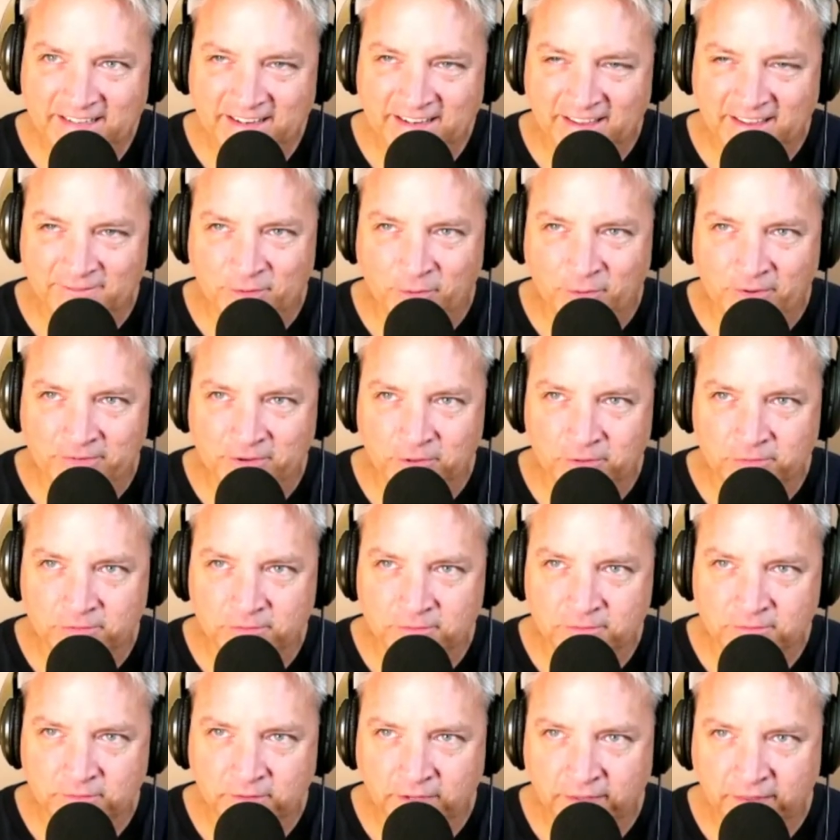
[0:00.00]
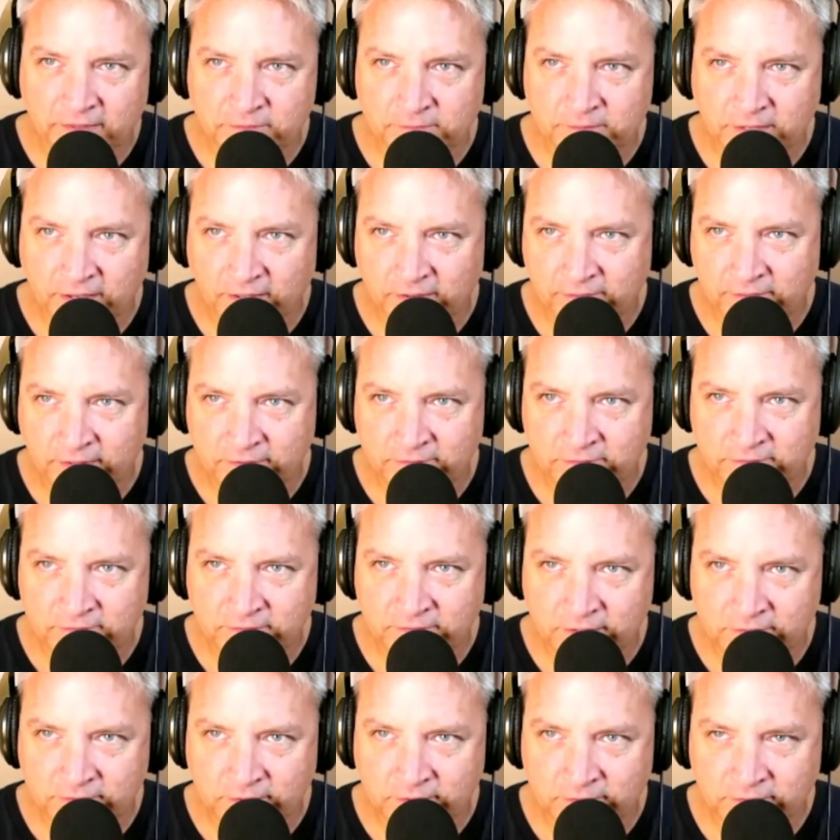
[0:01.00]
And my wife goes, that's
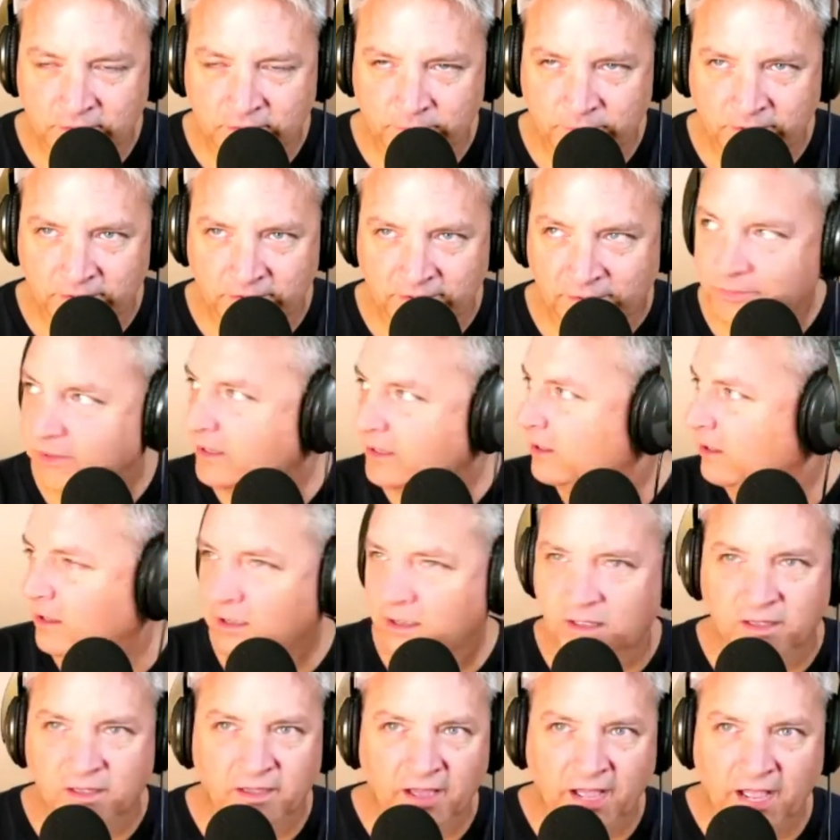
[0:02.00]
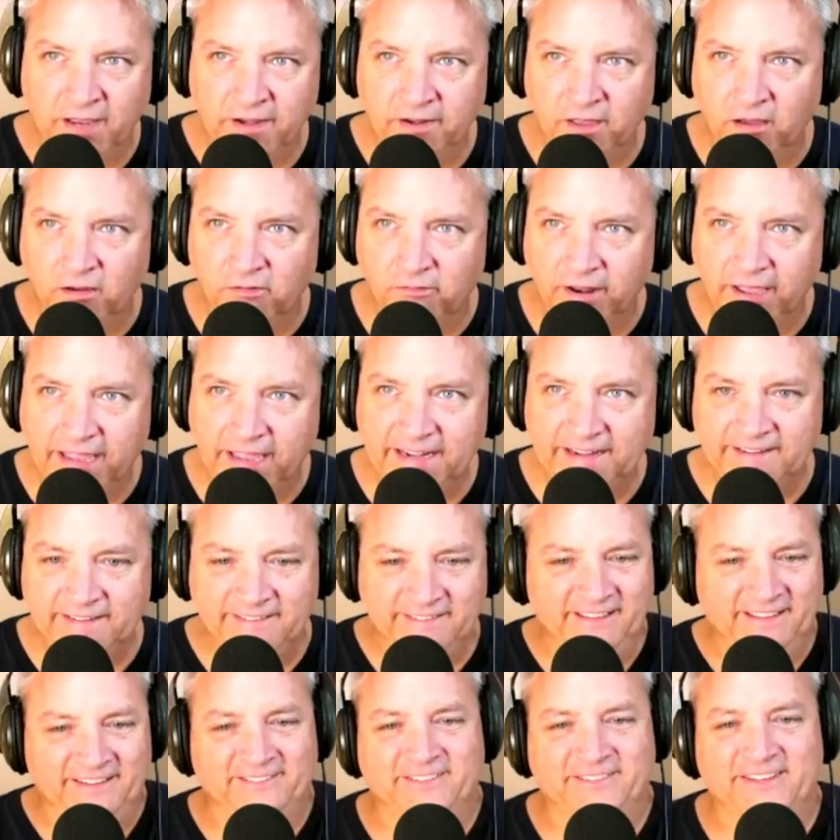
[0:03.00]
Jessica Biel. I was like, I know, right?
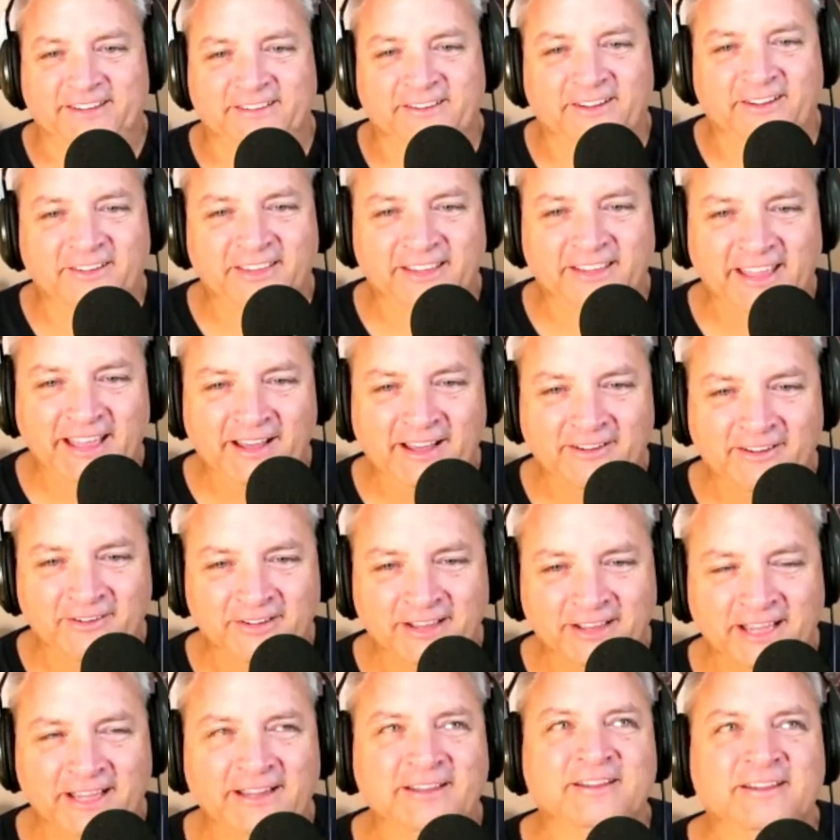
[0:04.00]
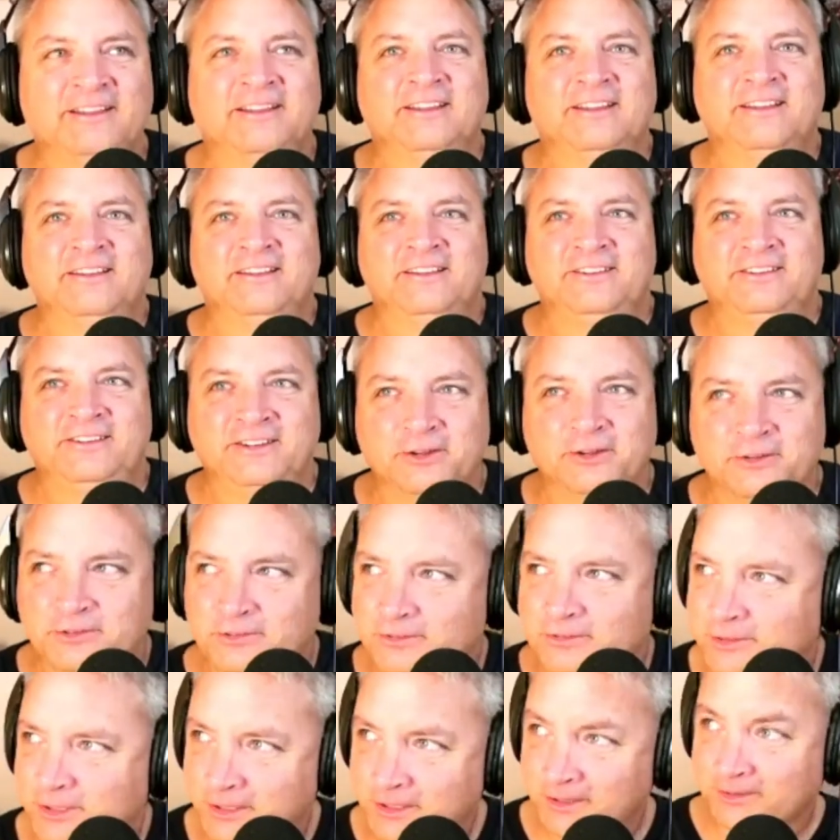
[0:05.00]
I was like, holy cow, okay. She goes,
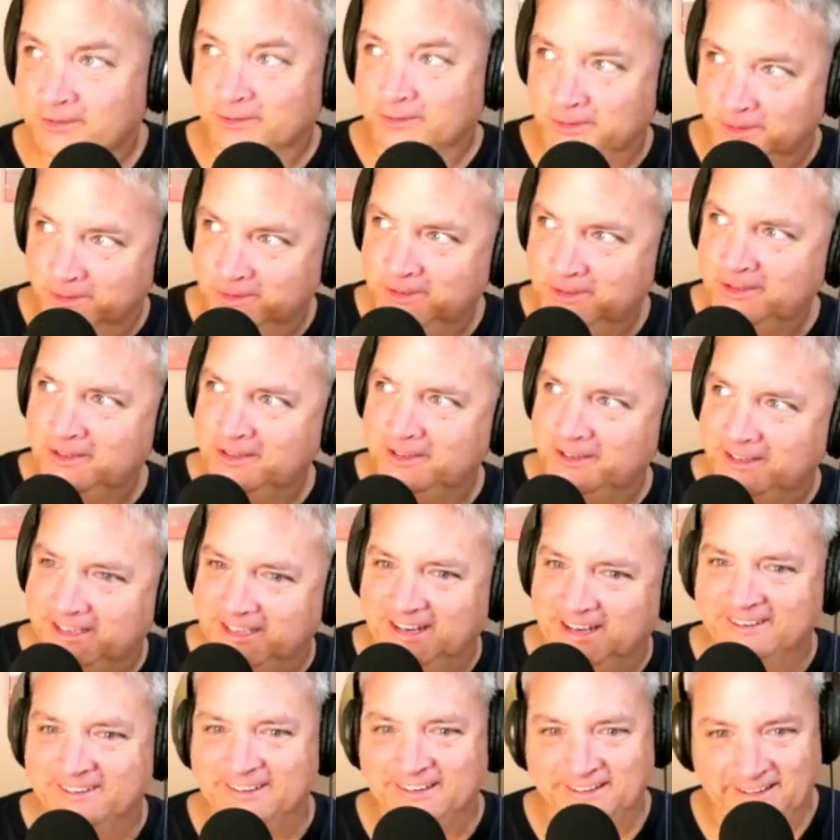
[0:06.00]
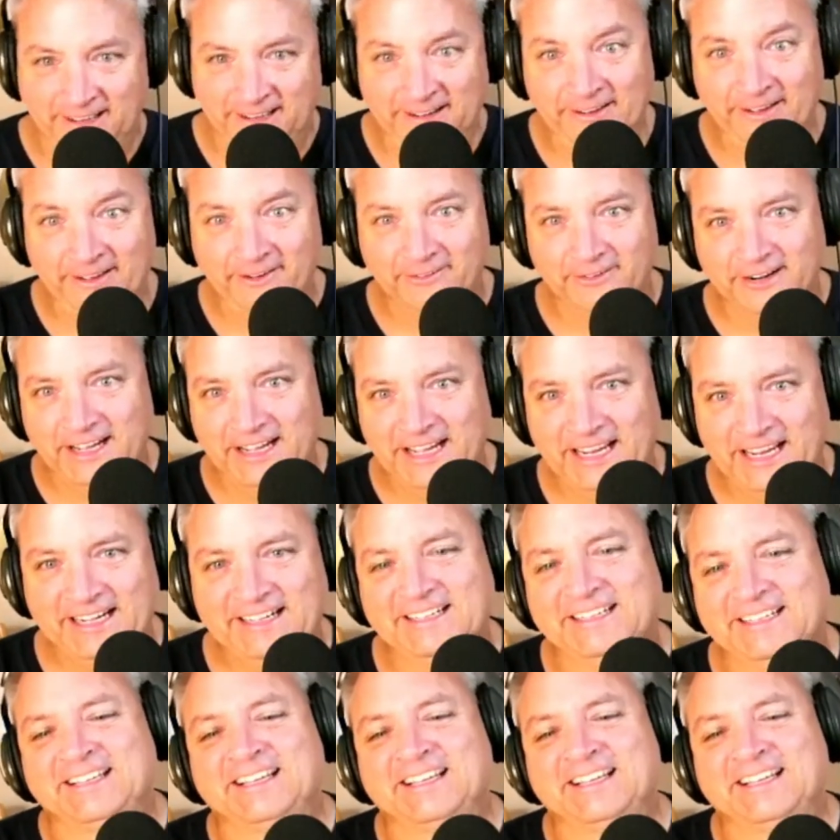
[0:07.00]
she looks good. And I was like, I know, right?